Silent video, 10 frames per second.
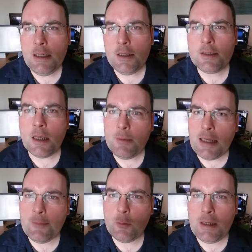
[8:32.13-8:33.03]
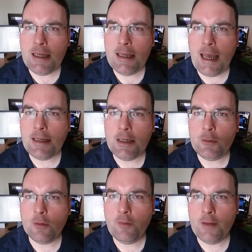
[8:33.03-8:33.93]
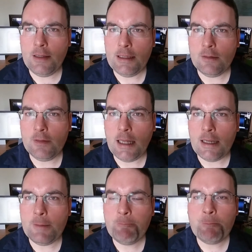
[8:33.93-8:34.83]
Sometimes we can get into a feeling of like,